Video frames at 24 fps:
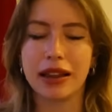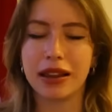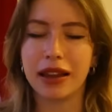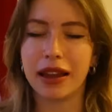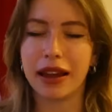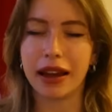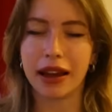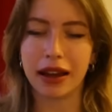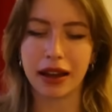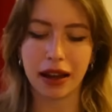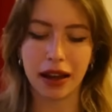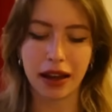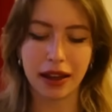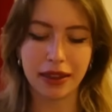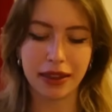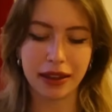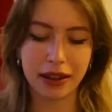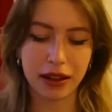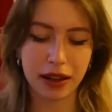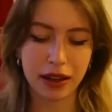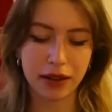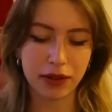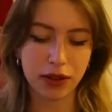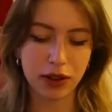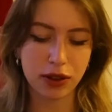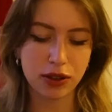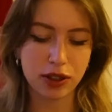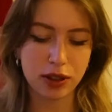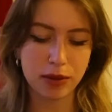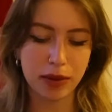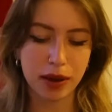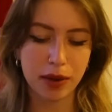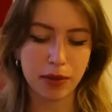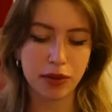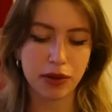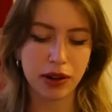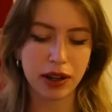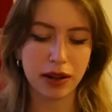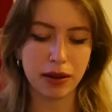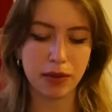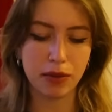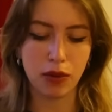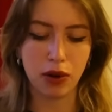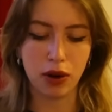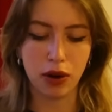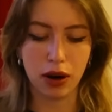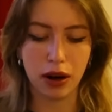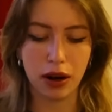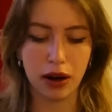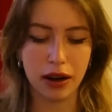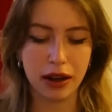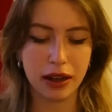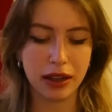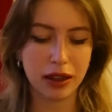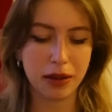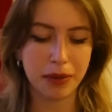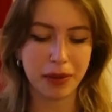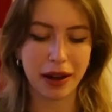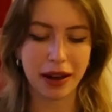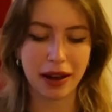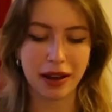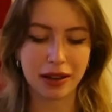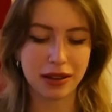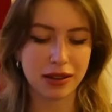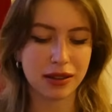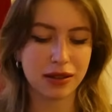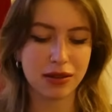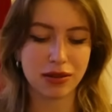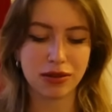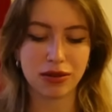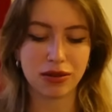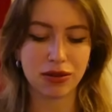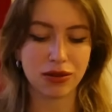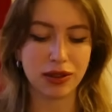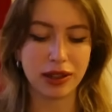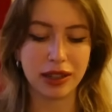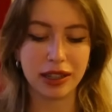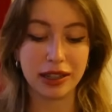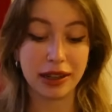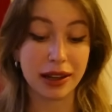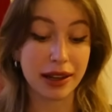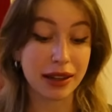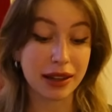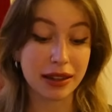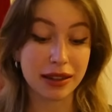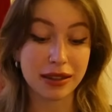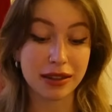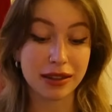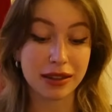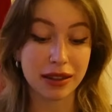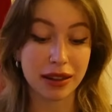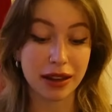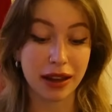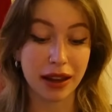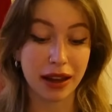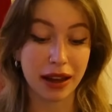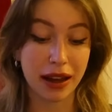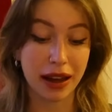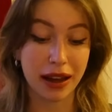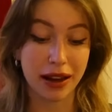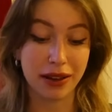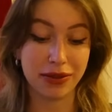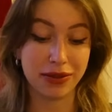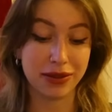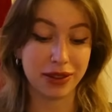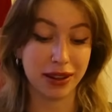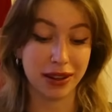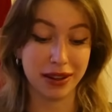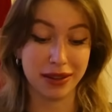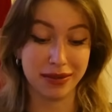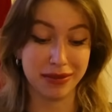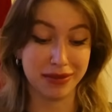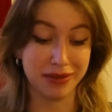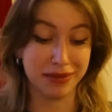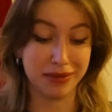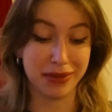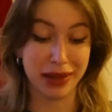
Like, I think I've used my brain more in the past 3 days than I have done